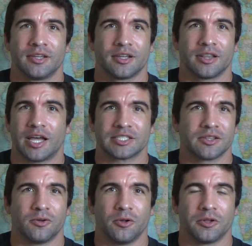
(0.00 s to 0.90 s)
It lasted
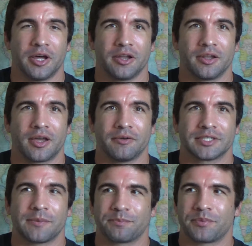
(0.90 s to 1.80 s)
the whole night. I was
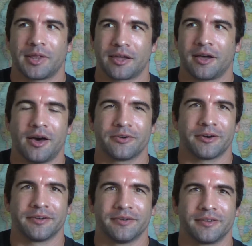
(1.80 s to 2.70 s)
up like
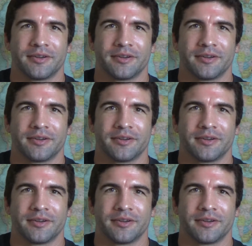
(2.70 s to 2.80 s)
100